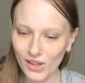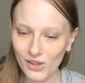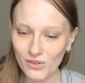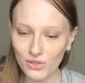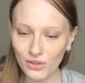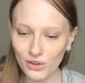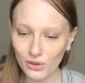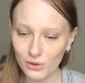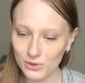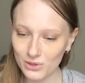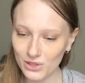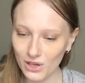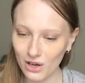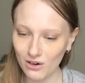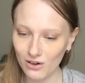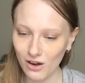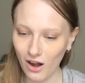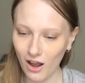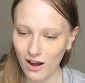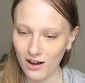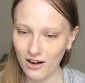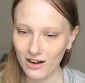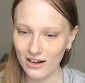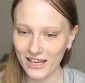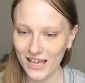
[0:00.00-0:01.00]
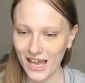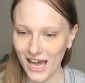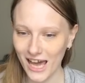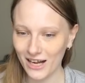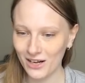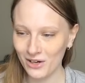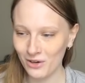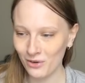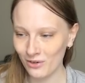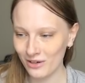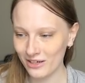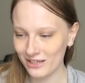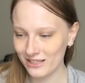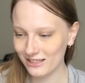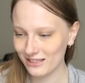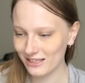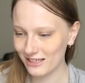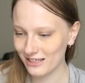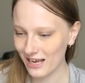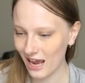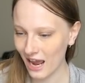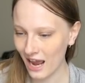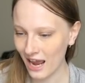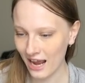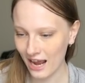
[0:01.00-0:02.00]
those are our categories
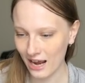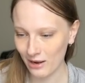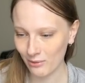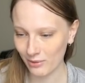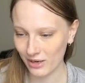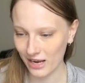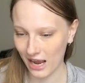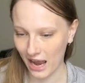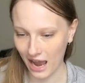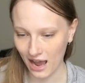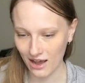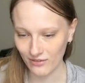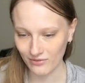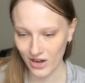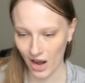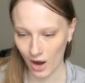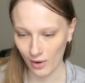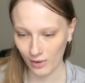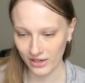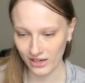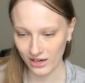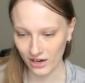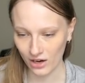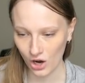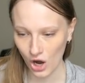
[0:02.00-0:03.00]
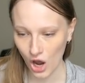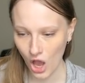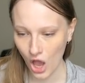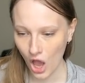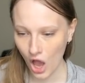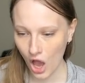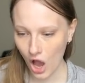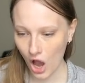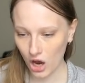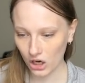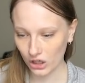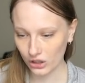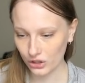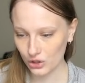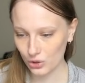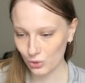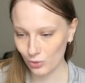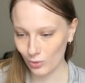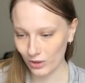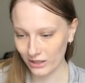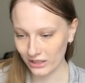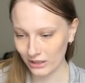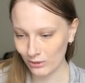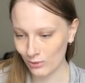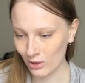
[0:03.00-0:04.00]
today, and we have down here our
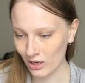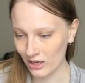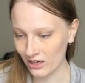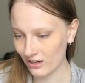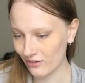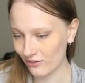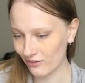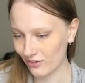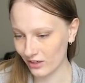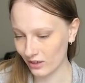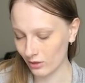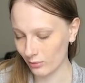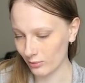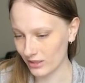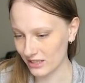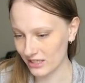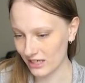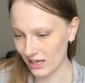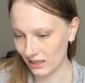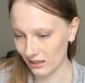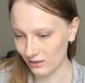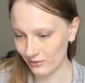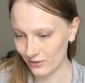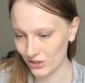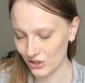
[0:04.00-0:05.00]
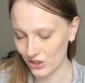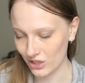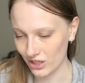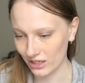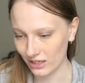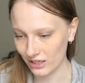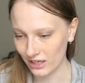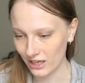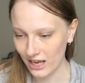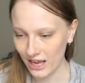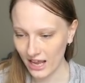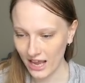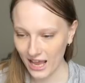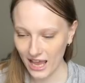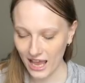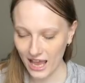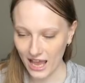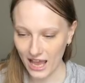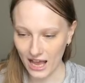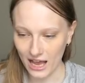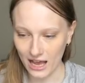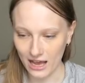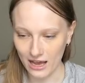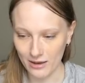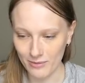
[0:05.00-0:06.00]
21 film, television,
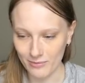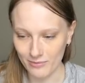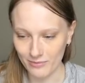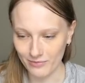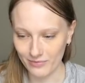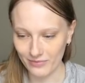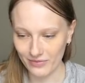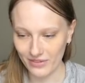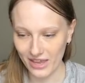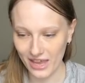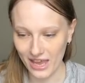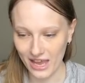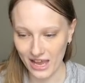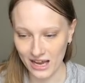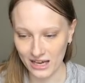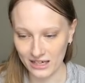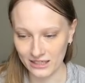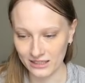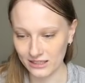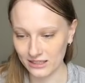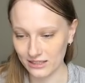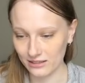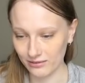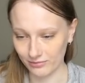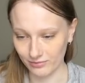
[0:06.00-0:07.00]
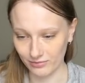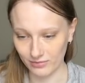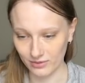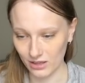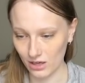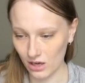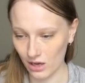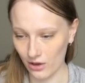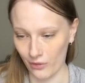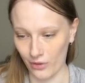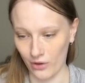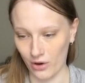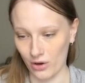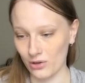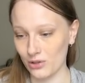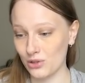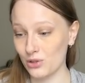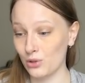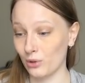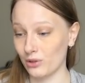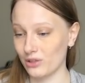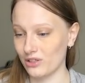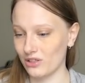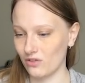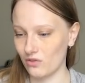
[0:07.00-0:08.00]
and other
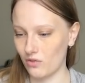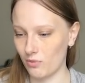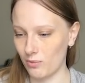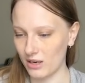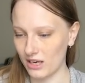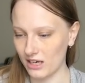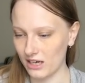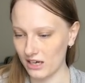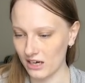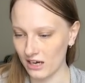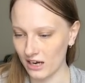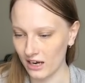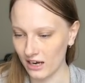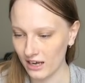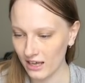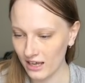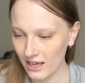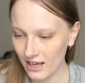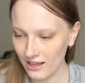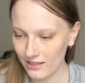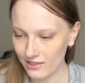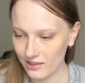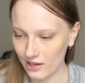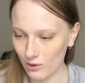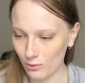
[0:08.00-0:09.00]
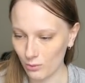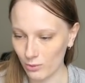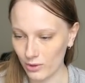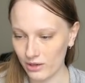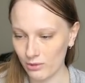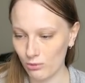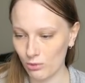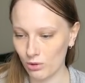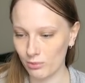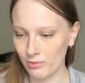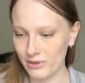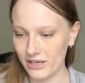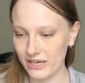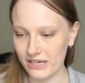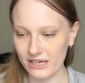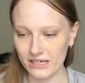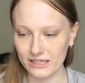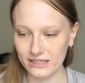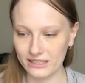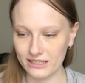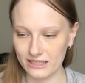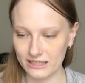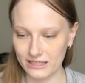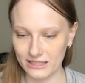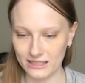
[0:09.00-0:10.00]
sorts of media that we will be
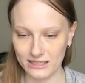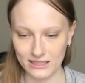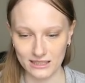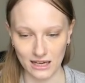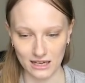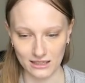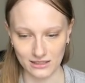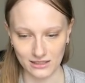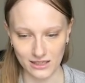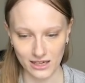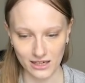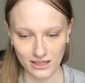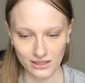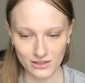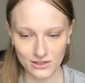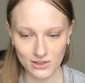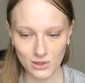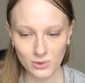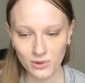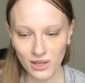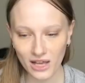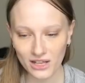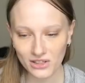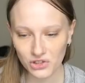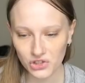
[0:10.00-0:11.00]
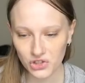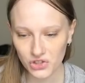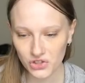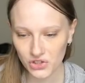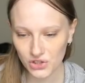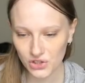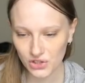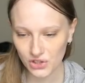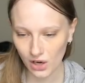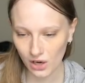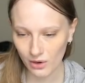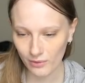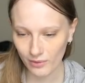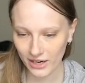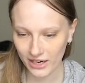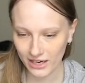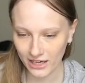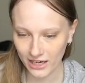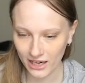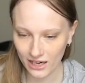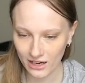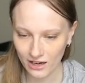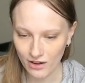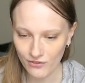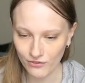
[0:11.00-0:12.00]
discussing. So let's just start right
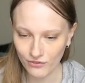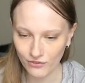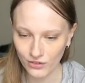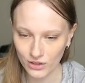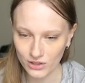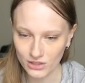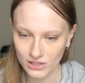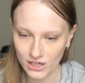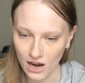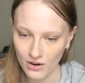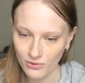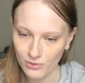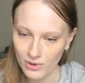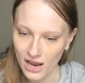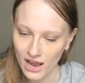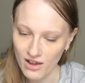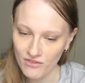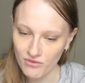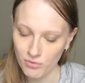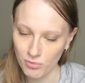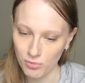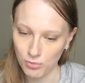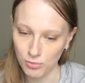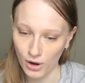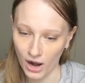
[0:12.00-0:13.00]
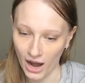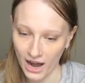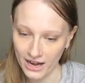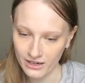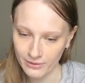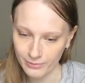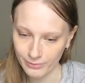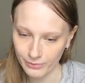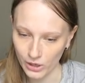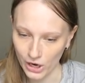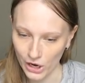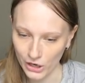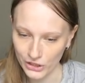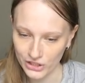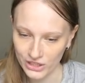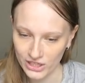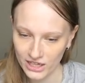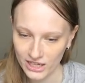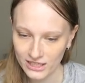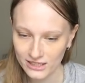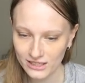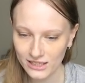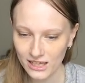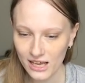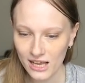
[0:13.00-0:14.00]
in. First off, we have Pride and
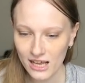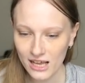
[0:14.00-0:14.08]
Prejudice.